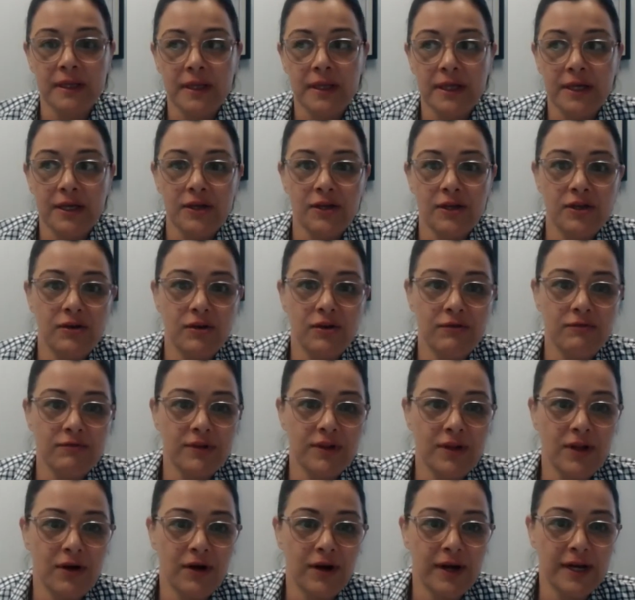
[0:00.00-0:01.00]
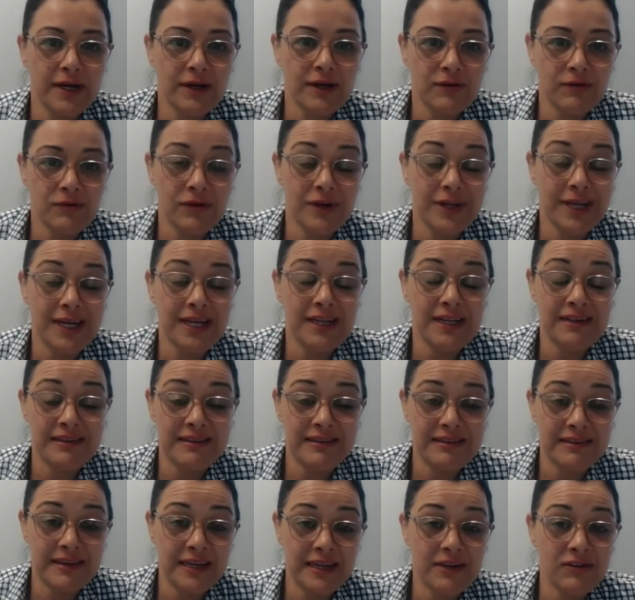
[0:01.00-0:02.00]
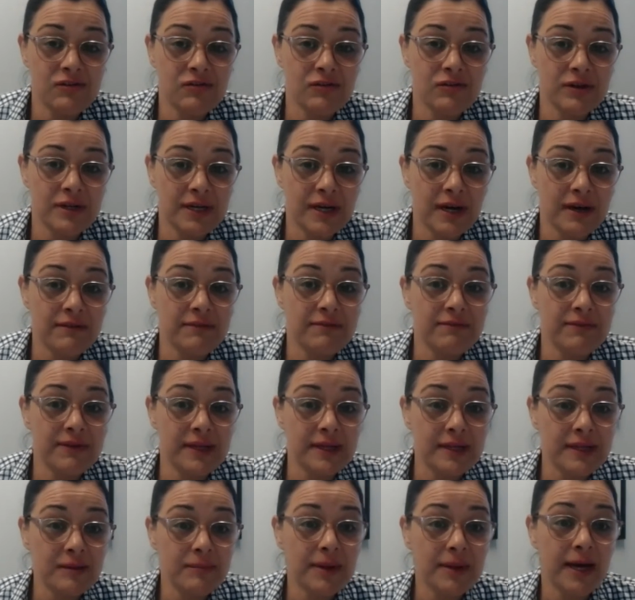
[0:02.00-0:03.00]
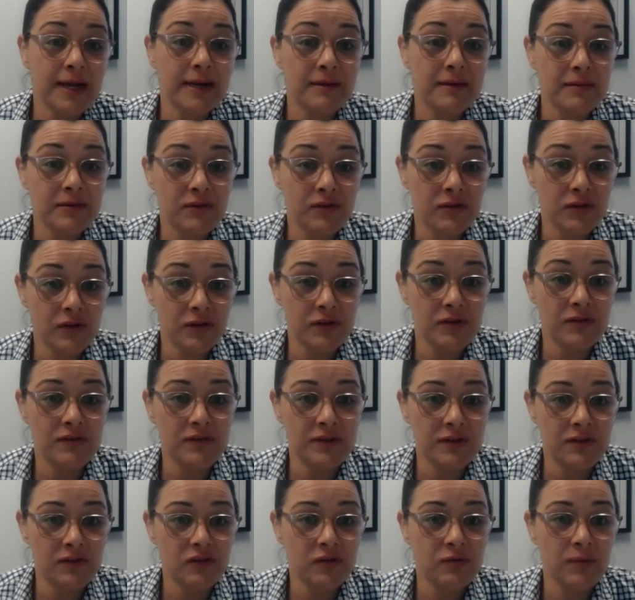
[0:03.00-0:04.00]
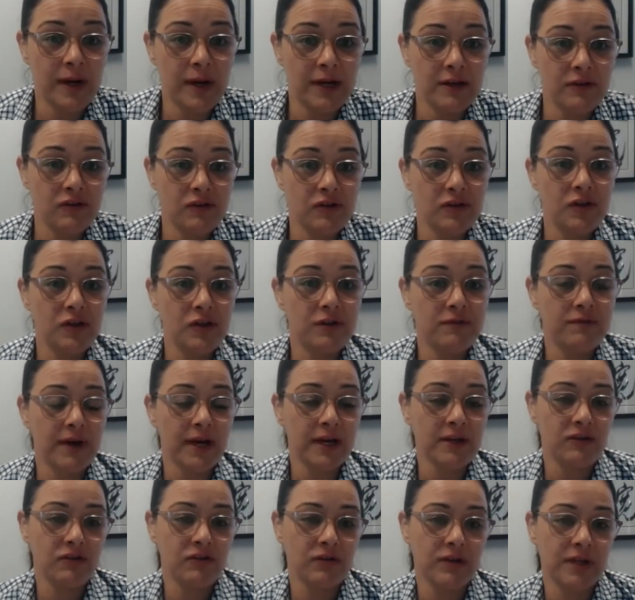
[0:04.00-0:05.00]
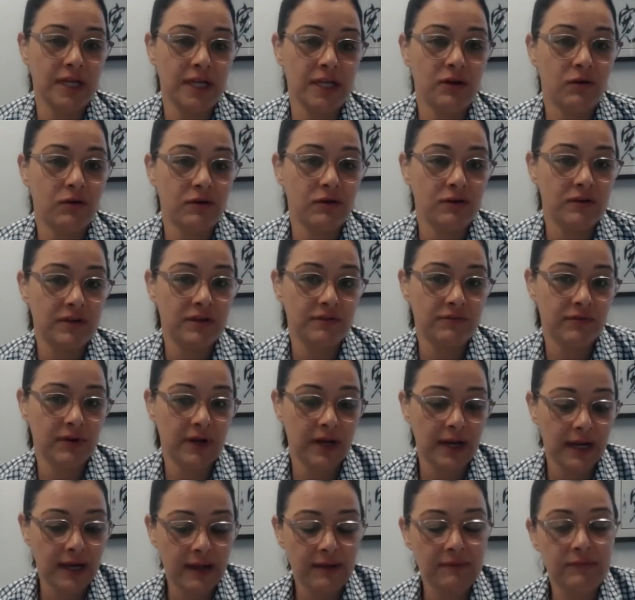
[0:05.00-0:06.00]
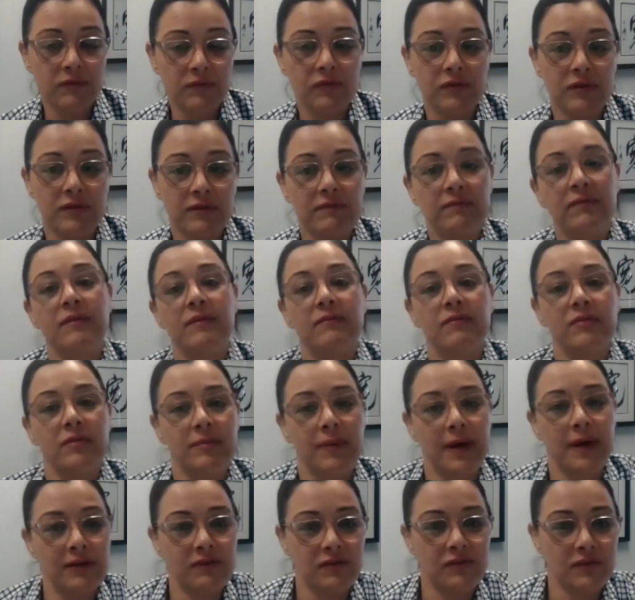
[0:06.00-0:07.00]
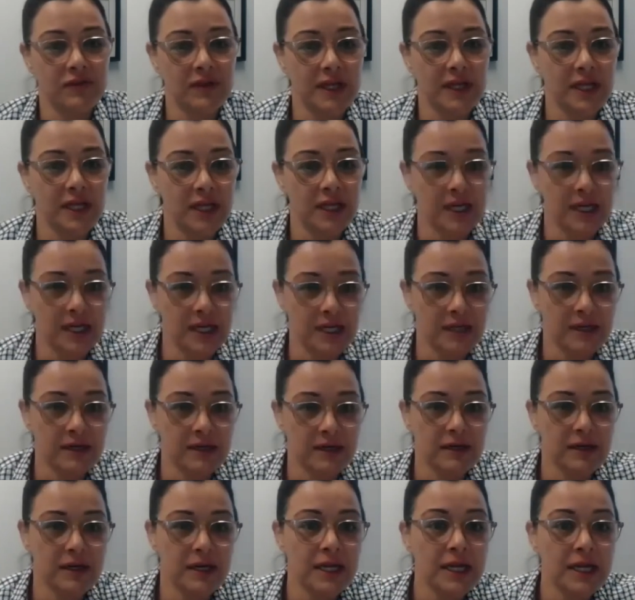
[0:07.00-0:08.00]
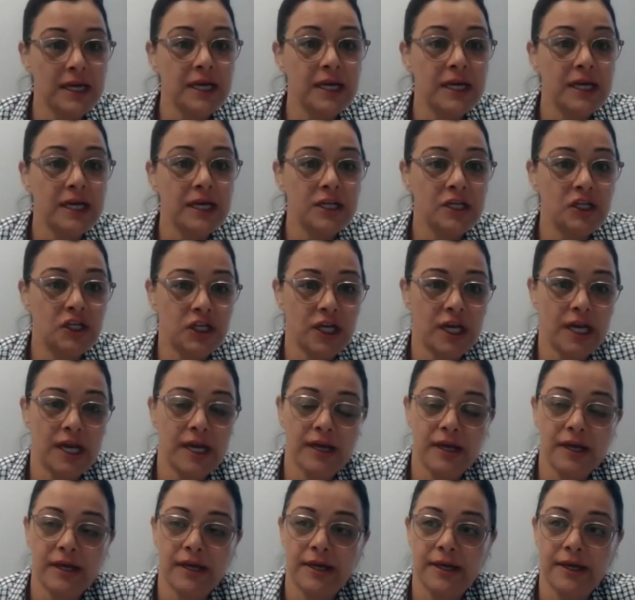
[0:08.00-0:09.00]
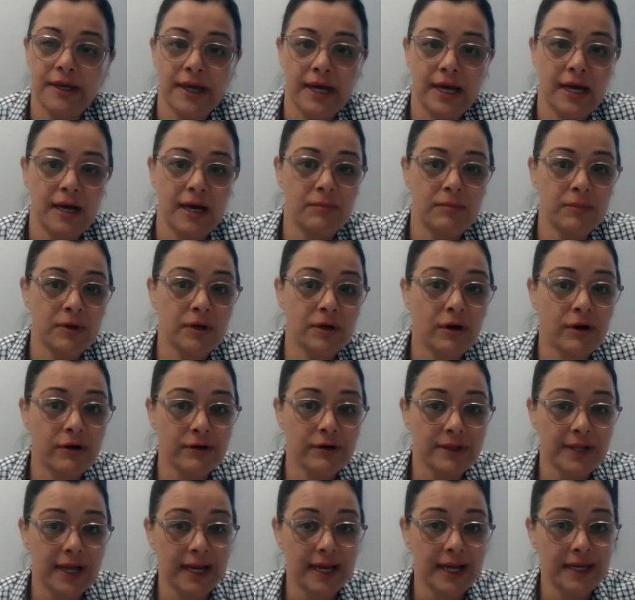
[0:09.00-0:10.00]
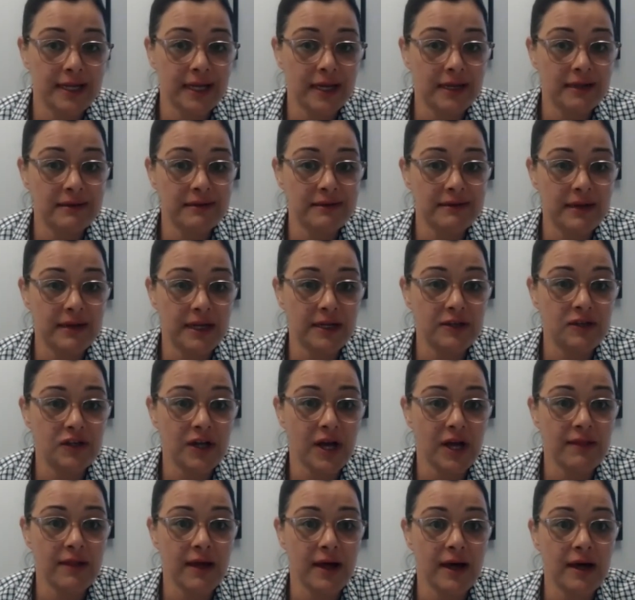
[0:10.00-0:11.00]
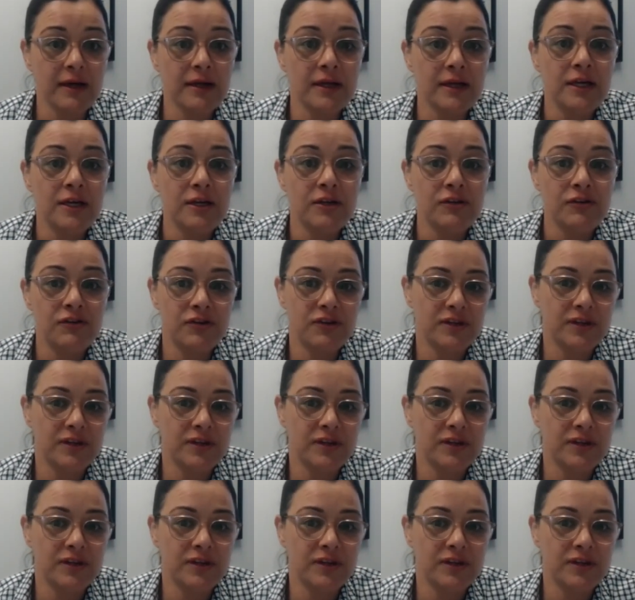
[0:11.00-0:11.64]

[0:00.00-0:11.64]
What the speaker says: you're not relying on instinct or a gut feel about a certain situation. You've actually got different levels of information that you can check and correlate against each other to